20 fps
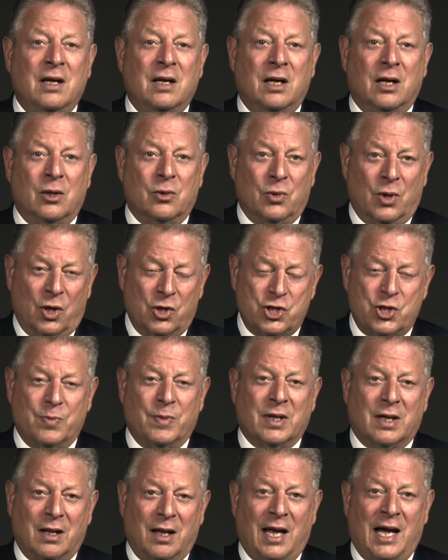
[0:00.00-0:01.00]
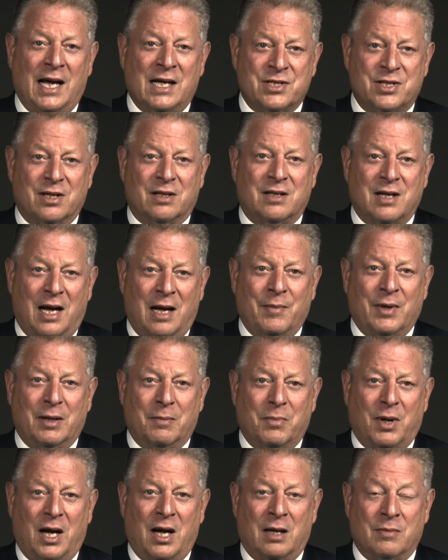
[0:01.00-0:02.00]
Hiroshima-class atomic
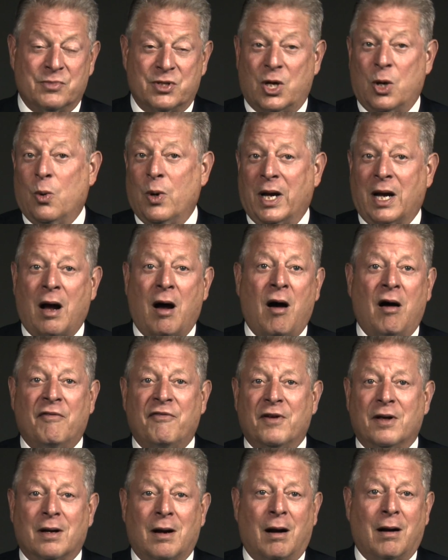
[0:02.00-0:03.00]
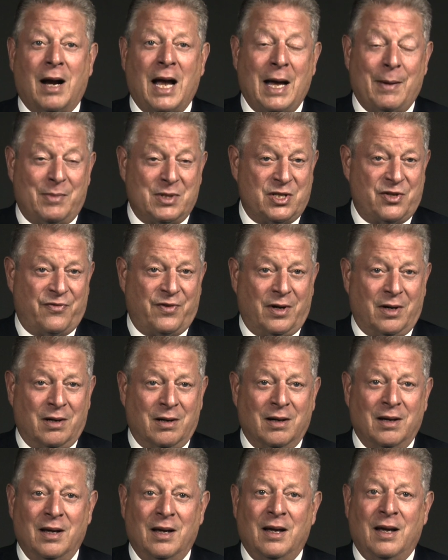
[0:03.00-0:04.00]
bombs going off in our atmosphere
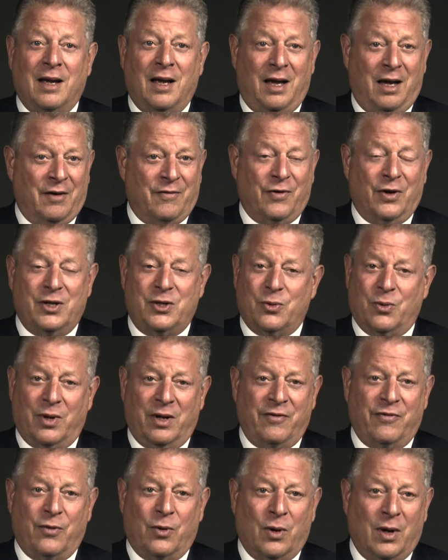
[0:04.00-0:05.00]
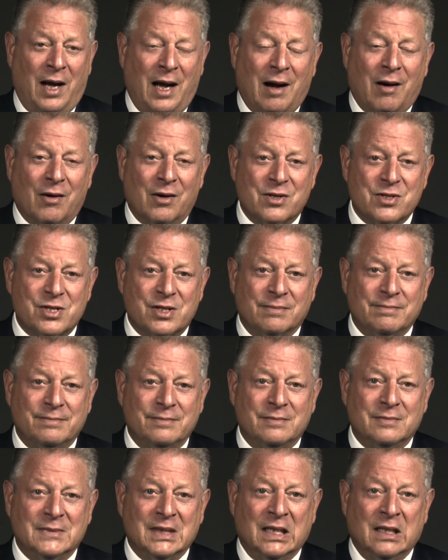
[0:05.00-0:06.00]
every 24 hours.
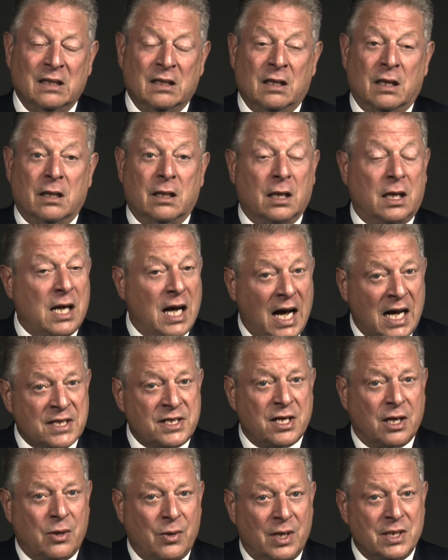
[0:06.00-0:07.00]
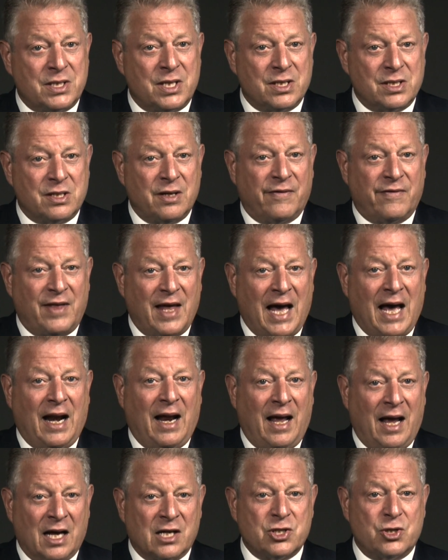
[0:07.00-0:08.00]
The consequences of that
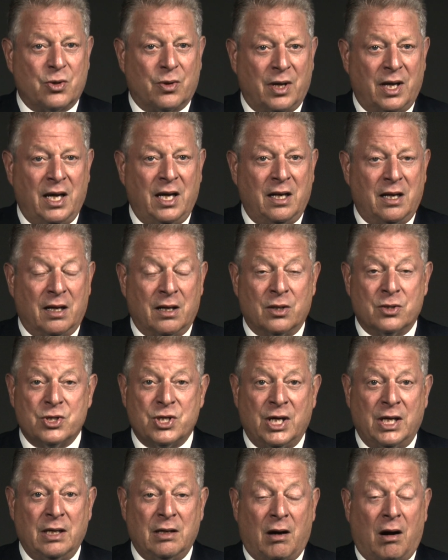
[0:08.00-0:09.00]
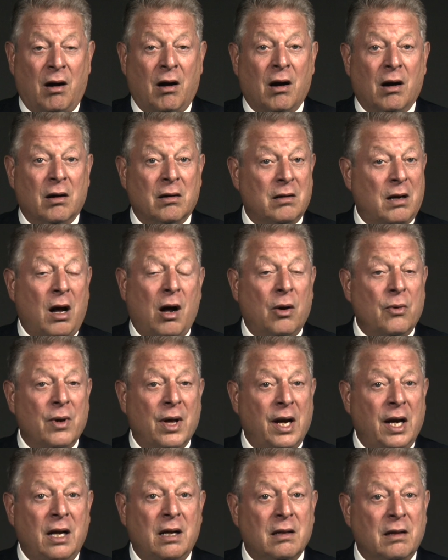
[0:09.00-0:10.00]
extra heat energy are
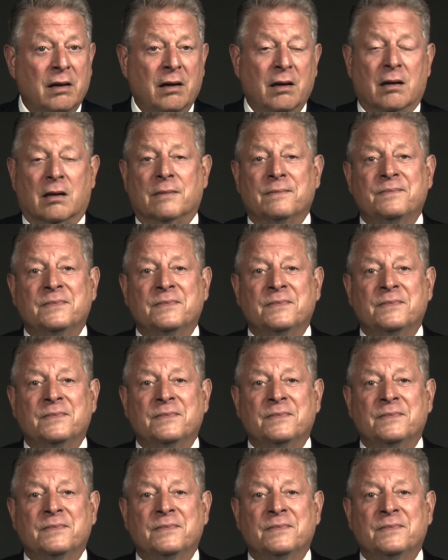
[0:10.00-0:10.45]
already clear.